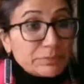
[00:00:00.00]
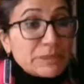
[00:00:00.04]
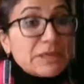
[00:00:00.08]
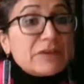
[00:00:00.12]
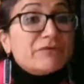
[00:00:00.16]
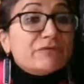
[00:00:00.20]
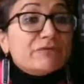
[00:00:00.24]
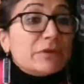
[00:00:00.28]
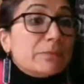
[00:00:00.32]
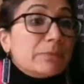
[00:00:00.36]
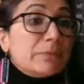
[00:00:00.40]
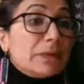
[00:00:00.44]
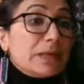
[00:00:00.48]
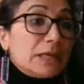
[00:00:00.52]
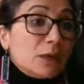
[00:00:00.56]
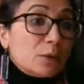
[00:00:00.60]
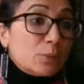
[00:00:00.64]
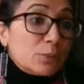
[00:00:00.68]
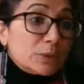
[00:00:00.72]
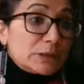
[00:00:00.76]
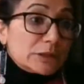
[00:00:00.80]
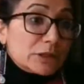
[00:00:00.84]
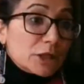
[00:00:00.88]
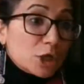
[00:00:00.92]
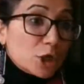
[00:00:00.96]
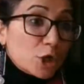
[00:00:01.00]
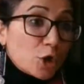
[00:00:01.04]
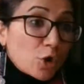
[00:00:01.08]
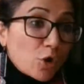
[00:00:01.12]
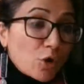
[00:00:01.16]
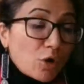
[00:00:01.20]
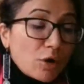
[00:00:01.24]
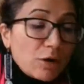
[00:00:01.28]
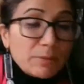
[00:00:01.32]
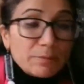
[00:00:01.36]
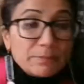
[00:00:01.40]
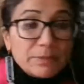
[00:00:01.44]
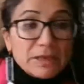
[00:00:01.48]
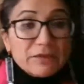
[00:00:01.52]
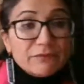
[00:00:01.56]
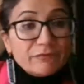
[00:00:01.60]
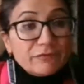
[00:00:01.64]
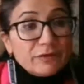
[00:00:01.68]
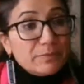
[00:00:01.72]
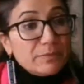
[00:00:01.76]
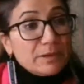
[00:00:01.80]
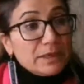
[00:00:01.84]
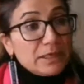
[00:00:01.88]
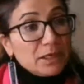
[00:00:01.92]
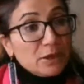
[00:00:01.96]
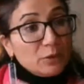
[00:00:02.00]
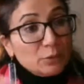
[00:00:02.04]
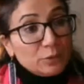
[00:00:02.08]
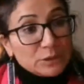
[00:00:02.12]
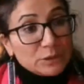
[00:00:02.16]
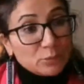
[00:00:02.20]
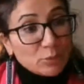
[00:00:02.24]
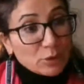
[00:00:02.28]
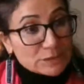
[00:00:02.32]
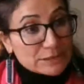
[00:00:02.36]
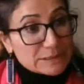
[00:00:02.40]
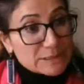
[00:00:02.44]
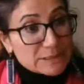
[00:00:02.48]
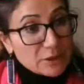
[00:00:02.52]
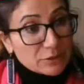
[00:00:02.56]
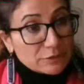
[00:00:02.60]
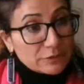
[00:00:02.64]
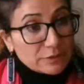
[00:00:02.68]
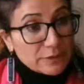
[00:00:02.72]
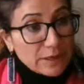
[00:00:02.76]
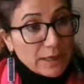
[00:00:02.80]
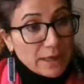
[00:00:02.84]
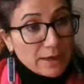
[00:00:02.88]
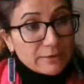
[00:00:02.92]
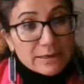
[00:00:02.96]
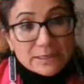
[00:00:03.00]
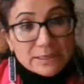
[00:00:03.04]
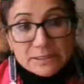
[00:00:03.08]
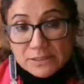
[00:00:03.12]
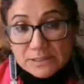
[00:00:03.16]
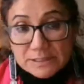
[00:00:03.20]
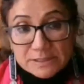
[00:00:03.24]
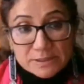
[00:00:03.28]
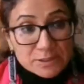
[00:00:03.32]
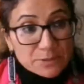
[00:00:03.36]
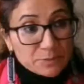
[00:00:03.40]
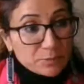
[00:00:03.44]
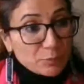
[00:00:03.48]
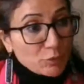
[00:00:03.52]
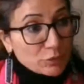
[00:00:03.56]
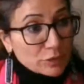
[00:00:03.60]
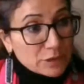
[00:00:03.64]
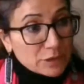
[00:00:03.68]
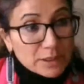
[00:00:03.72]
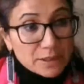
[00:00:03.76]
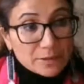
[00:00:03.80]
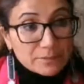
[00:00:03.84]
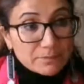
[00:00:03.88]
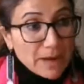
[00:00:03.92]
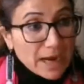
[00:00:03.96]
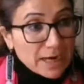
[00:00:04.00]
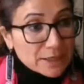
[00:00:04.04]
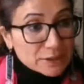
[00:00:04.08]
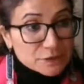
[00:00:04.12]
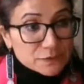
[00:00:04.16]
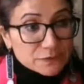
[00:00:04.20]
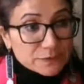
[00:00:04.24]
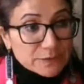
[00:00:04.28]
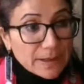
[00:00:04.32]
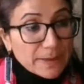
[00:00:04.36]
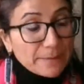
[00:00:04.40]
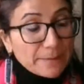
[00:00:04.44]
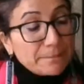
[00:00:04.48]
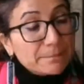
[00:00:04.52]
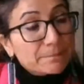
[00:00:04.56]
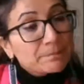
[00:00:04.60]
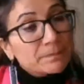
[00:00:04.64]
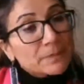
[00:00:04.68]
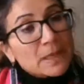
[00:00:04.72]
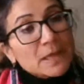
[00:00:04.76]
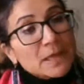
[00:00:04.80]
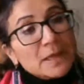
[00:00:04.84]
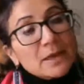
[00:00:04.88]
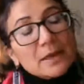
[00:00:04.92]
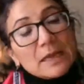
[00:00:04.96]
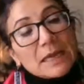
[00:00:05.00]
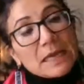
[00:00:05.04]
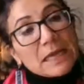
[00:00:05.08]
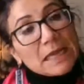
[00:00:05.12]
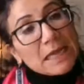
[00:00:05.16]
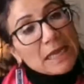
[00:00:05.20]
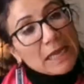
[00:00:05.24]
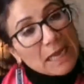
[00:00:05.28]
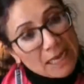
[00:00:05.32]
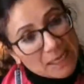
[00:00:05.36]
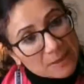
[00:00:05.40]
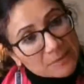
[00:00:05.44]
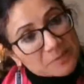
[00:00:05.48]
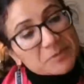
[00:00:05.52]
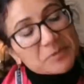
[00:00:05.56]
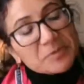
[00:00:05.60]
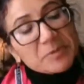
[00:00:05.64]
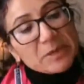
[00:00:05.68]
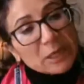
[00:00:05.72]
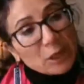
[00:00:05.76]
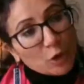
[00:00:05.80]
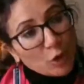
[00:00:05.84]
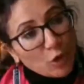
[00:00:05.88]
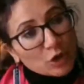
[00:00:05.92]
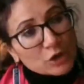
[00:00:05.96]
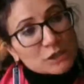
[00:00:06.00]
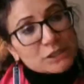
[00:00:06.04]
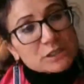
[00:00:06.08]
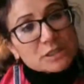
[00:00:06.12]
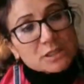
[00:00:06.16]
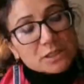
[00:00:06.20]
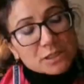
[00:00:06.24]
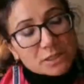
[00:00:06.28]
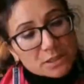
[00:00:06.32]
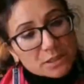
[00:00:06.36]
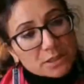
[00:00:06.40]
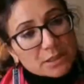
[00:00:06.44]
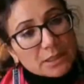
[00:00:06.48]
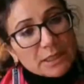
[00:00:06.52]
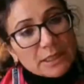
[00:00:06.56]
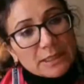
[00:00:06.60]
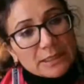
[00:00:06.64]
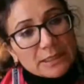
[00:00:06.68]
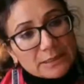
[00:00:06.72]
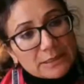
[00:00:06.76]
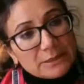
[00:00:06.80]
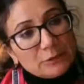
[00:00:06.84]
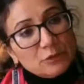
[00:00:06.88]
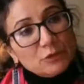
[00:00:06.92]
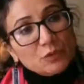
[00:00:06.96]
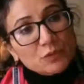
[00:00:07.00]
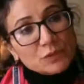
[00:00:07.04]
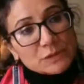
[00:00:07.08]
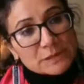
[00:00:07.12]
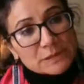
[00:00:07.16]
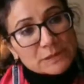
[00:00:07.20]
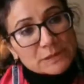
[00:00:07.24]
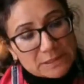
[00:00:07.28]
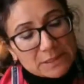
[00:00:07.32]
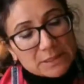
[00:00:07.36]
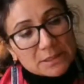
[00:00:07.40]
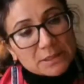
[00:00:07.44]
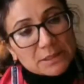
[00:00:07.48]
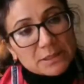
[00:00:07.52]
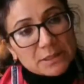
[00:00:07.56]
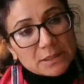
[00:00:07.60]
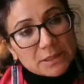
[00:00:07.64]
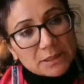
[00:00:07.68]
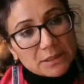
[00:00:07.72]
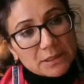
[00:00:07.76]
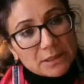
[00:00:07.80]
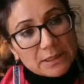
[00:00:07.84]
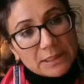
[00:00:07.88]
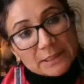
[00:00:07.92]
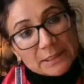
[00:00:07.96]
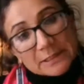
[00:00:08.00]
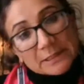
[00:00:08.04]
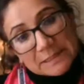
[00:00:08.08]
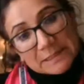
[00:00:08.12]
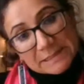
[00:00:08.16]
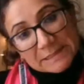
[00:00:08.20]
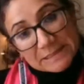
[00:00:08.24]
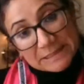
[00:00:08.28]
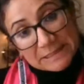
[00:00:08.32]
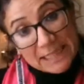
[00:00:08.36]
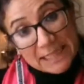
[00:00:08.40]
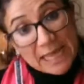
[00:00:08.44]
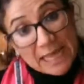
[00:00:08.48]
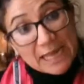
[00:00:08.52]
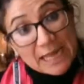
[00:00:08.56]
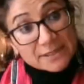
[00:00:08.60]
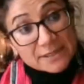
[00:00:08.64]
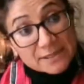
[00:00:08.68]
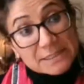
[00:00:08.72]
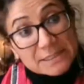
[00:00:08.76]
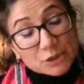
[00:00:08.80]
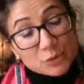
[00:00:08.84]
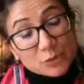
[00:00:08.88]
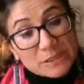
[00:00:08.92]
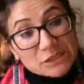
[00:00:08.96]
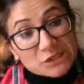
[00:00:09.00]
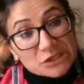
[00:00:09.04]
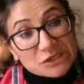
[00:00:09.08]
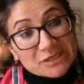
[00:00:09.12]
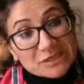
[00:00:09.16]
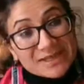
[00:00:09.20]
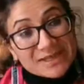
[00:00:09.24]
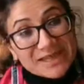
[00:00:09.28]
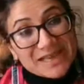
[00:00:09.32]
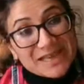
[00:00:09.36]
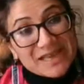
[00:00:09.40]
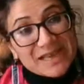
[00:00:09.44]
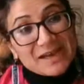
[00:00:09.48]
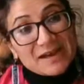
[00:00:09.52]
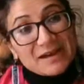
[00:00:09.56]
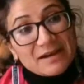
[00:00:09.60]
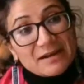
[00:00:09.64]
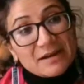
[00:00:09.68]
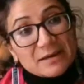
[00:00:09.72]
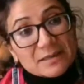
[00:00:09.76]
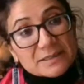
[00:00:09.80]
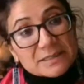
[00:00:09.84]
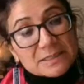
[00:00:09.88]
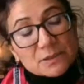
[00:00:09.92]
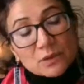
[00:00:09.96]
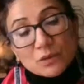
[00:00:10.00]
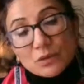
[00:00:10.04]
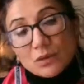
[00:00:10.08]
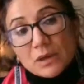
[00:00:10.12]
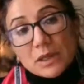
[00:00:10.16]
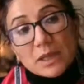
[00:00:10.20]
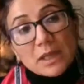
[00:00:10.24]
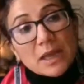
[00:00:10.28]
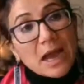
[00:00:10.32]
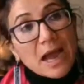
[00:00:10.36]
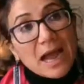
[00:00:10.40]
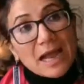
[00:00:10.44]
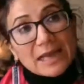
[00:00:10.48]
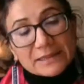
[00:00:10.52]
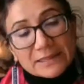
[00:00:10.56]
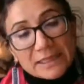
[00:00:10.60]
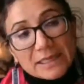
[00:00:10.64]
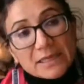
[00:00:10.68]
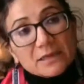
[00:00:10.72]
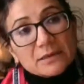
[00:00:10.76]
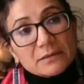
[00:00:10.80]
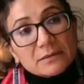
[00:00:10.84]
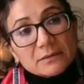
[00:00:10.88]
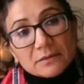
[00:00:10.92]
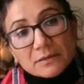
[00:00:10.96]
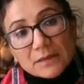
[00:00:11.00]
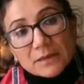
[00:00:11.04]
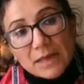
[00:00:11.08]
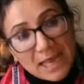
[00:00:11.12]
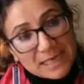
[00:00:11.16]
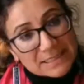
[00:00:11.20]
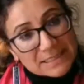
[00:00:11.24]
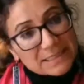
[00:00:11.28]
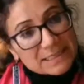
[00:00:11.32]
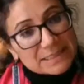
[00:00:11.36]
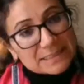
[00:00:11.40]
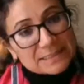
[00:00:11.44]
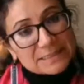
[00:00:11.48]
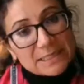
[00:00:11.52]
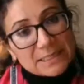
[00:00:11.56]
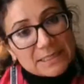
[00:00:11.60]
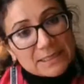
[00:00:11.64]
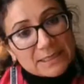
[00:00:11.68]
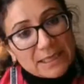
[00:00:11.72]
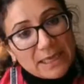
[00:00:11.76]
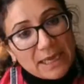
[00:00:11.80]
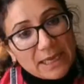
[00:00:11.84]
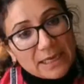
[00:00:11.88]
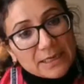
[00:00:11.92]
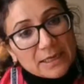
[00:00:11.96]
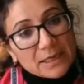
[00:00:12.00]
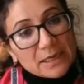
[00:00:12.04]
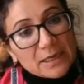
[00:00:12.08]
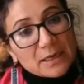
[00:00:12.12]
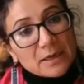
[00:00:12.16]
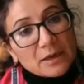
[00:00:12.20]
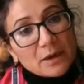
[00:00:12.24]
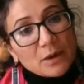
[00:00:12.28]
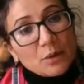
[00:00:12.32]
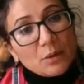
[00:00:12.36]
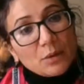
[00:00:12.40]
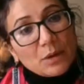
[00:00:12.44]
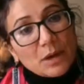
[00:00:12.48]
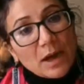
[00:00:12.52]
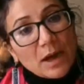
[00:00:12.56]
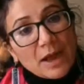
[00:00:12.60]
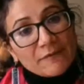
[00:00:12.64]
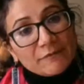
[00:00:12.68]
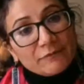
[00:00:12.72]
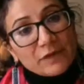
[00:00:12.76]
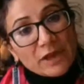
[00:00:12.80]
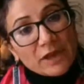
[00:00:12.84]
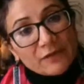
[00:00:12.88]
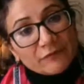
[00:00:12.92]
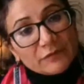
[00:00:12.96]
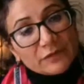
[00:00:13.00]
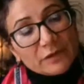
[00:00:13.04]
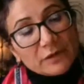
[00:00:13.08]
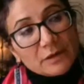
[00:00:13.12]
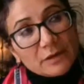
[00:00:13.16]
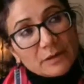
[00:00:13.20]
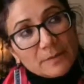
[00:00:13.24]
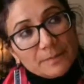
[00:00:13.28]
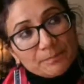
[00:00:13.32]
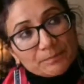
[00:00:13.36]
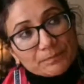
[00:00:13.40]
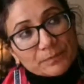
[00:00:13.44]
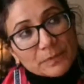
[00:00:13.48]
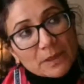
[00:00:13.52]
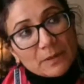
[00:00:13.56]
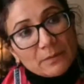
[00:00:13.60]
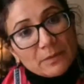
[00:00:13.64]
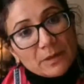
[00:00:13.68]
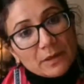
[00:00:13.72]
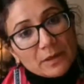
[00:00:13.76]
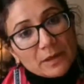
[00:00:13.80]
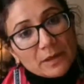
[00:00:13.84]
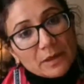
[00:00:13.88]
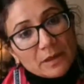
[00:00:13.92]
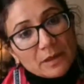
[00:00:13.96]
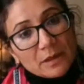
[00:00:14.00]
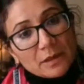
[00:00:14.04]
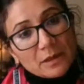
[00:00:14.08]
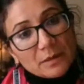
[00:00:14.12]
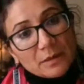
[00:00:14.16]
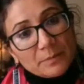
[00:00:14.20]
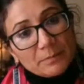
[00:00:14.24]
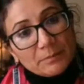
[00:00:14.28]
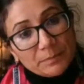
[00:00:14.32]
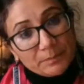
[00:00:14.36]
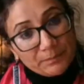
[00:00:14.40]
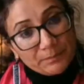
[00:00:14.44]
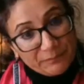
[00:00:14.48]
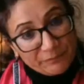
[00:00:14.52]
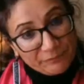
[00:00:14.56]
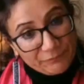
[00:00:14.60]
being familiar with the law, being familiar with what's out there, and just reporting it back to them helped me a lot in those uh, in this latter situation. Uh, so I think, as I said again, oh, I've never uh,